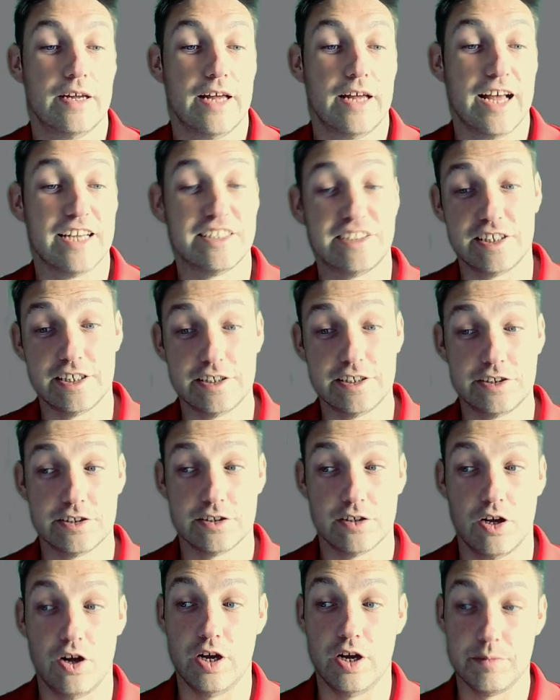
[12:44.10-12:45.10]
As it is,
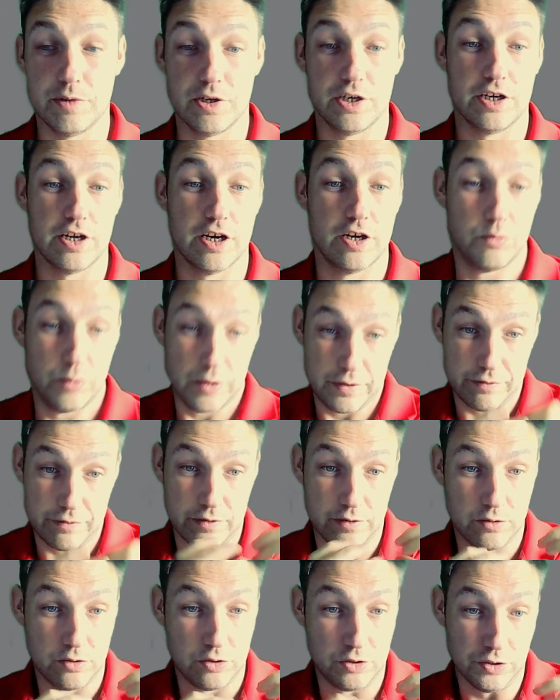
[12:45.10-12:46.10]
I'm going to go with
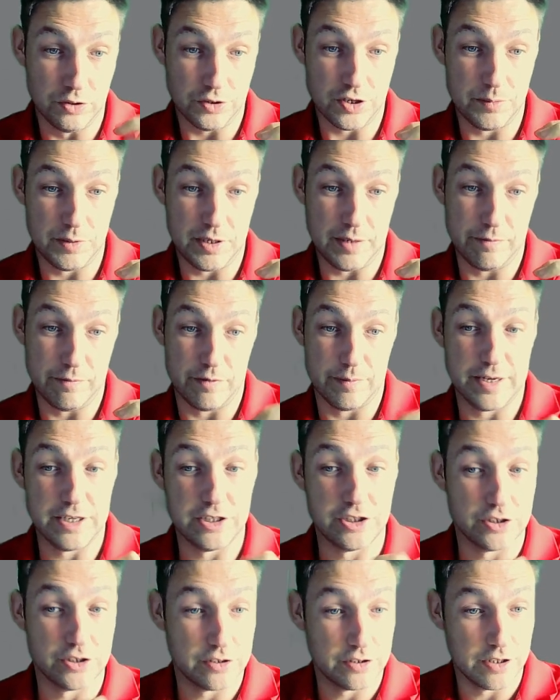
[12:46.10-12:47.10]
document
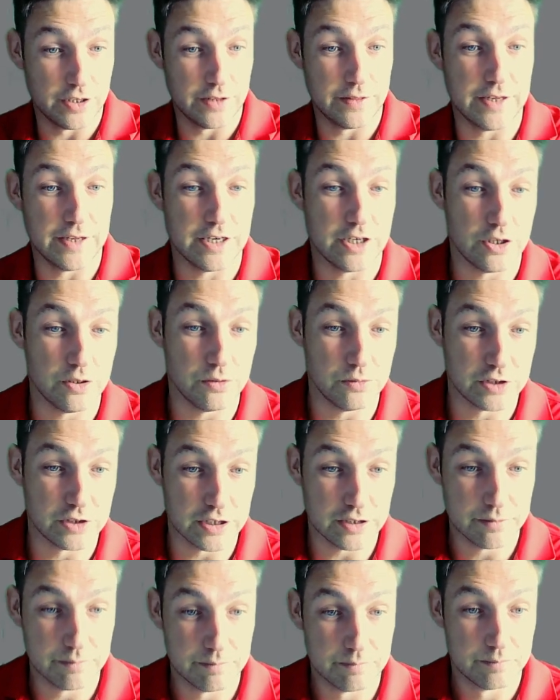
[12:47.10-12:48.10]
information and then
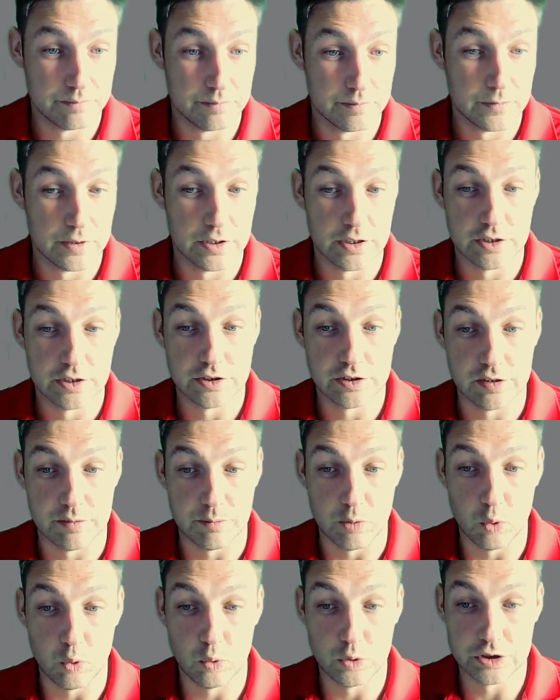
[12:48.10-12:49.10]
user. So
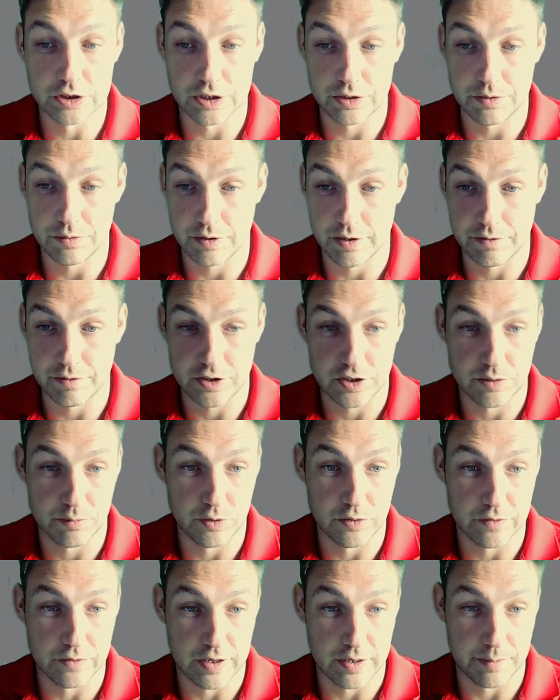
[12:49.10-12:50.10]
I'm also going to
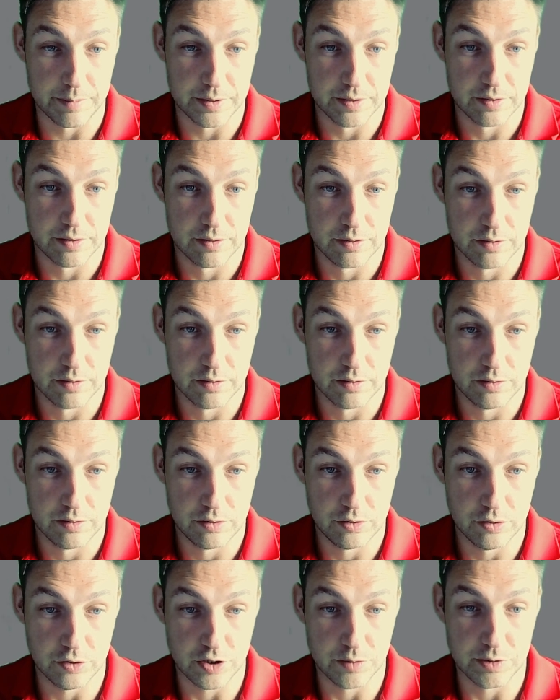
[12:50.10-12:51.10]
move up
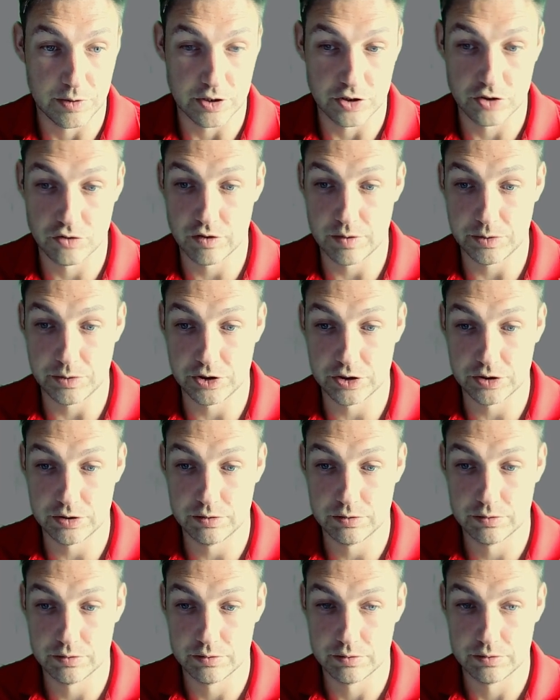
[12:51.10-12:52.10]
document description
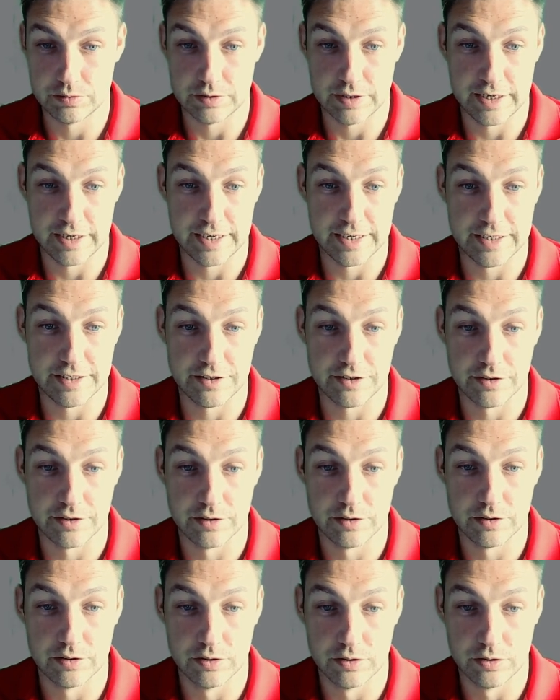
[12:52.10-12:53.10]
and
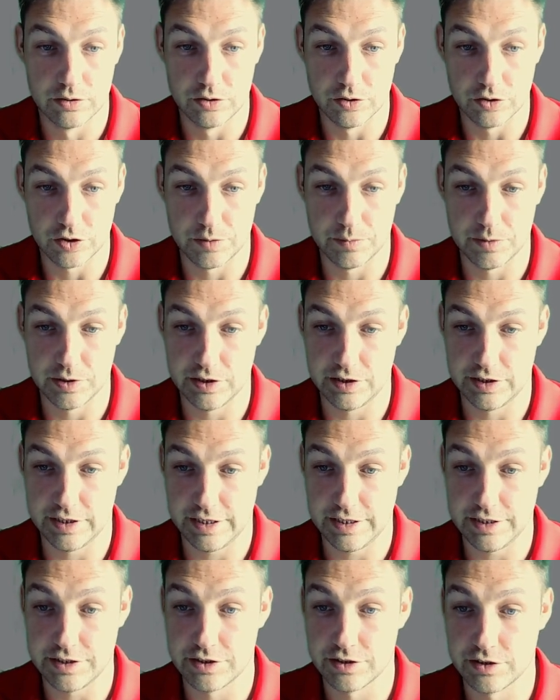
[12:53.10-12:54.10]
document
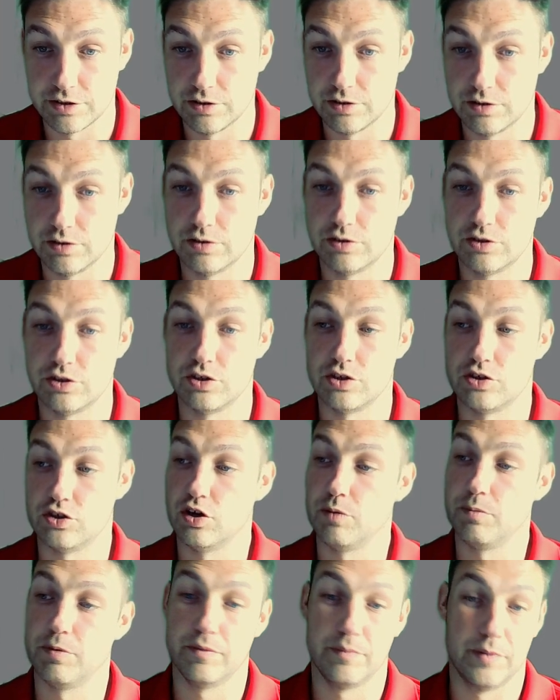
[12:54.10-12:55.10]
date to the
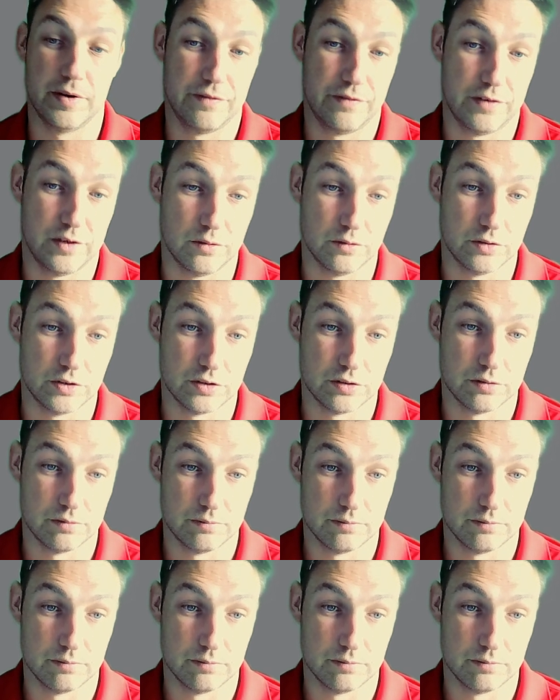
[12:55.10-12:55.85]
top of my fields.